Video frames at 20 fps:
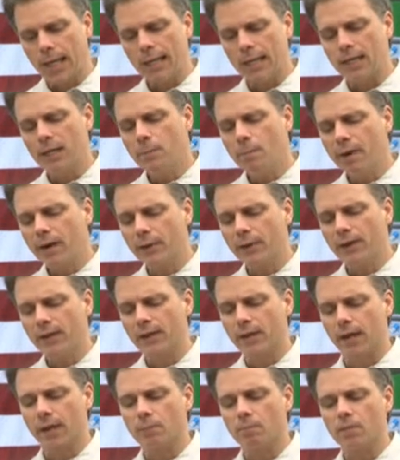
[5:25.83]
And in
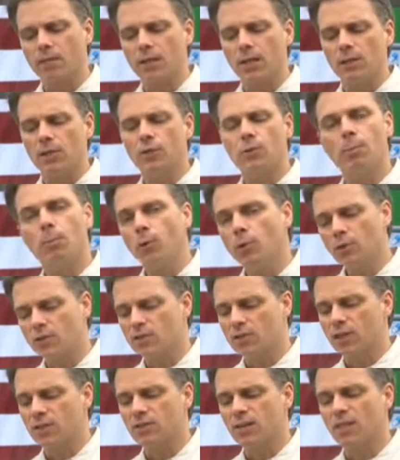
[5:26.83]
America, your book
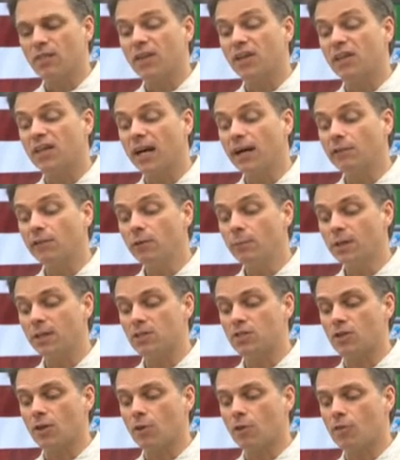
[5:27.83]
says the
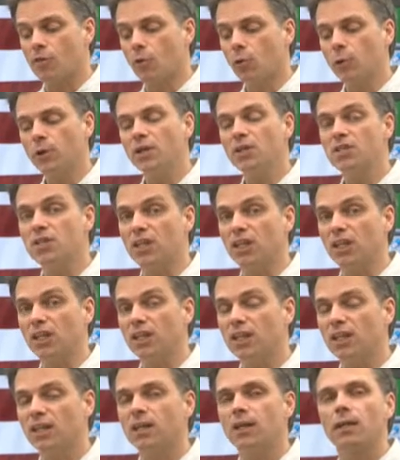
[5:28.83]
government's
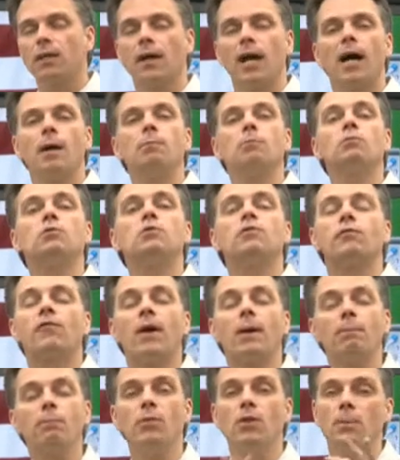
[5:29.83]
authority comes
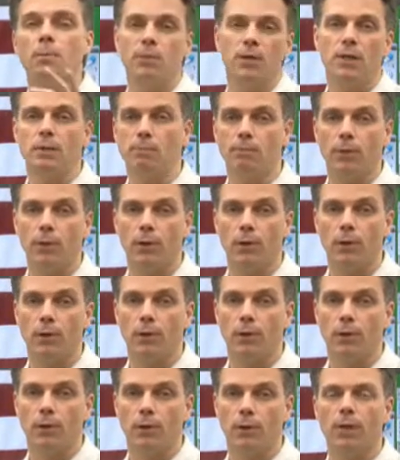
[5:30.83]
from the people.
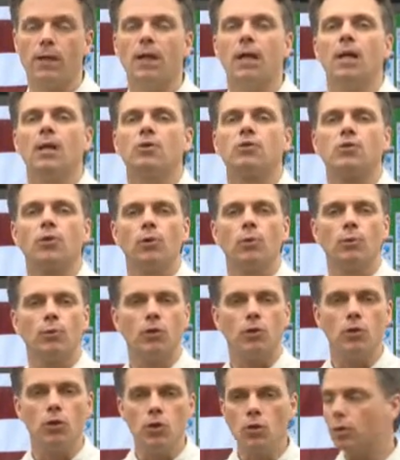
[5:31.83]
So
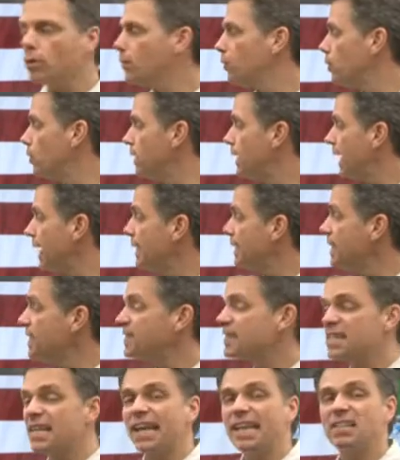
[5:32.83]
the United
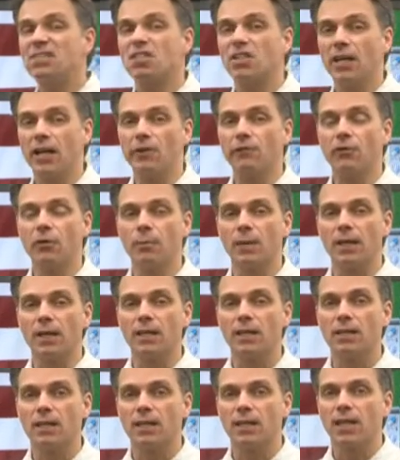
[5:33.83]
States
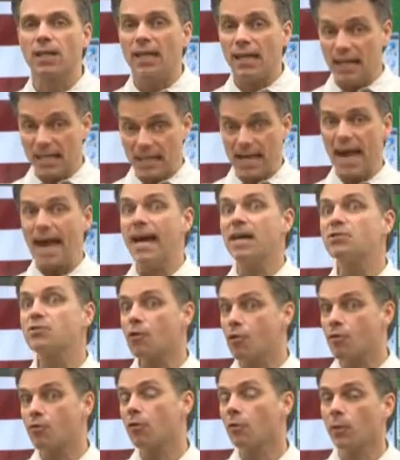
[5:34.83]
government, it has
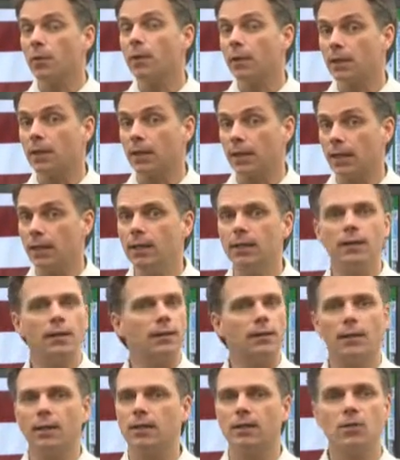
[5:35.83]
authority.
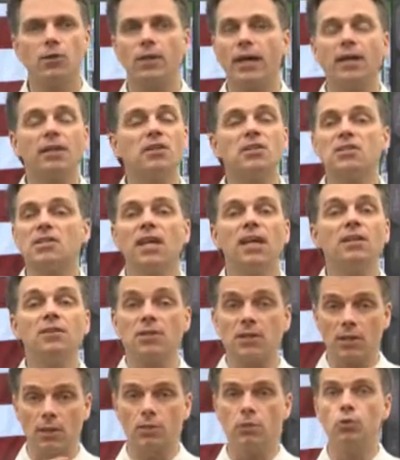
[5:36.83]
The United
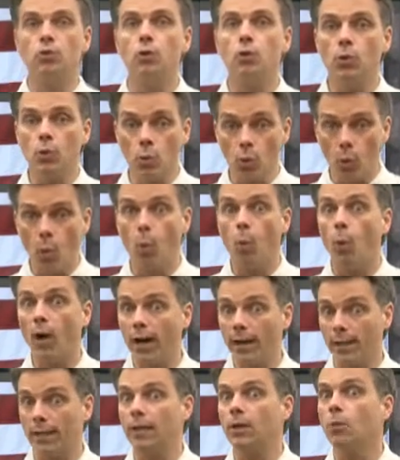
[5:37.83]
States can do
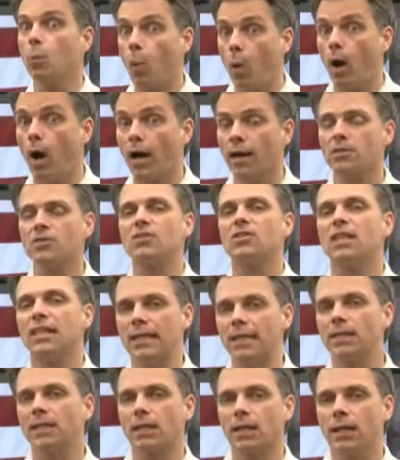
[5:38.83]
what it wants
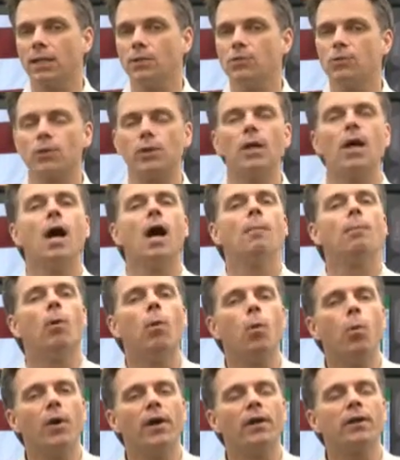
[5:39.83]
in the country.
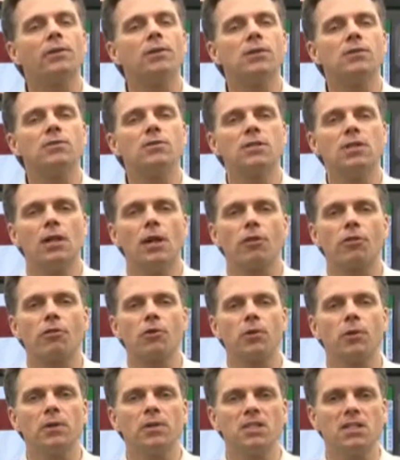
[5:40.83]
But where does the
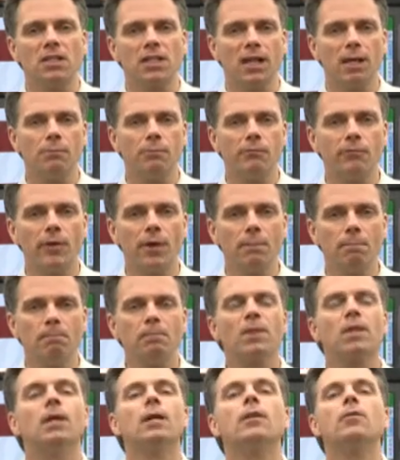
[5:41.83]
authority come from?
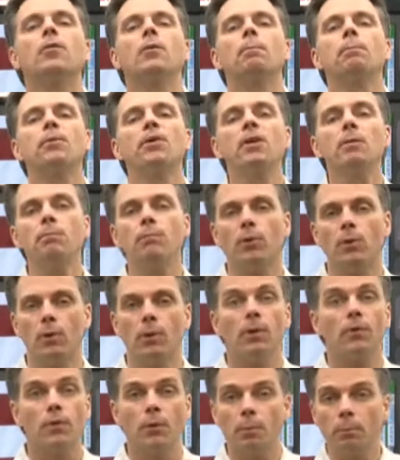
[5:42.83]
The
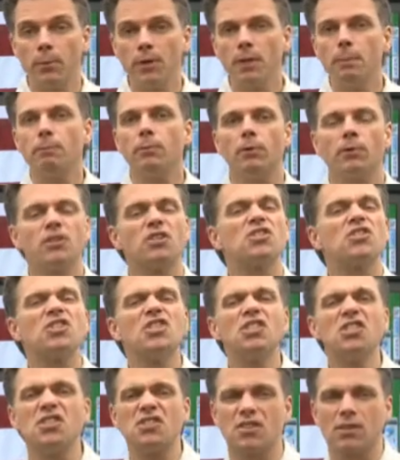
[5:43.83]
people, the
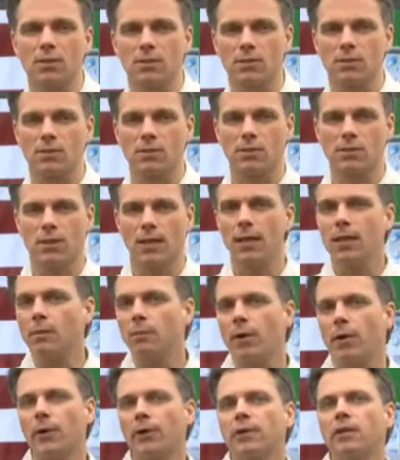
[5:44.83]
citizens in
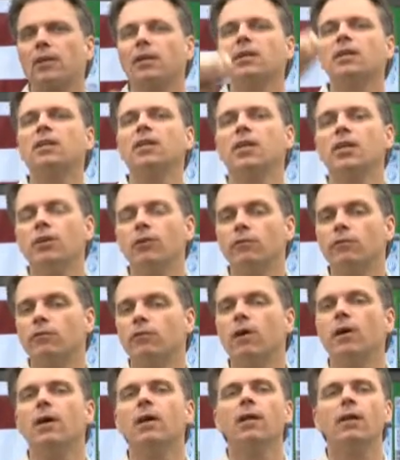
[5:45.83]
America
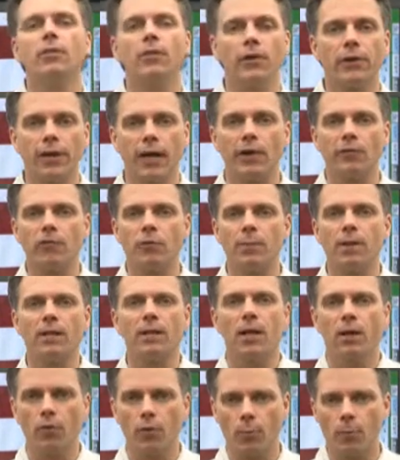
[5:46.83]
give the
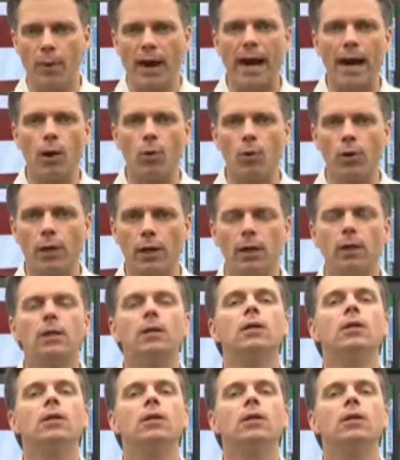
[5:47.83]
government the power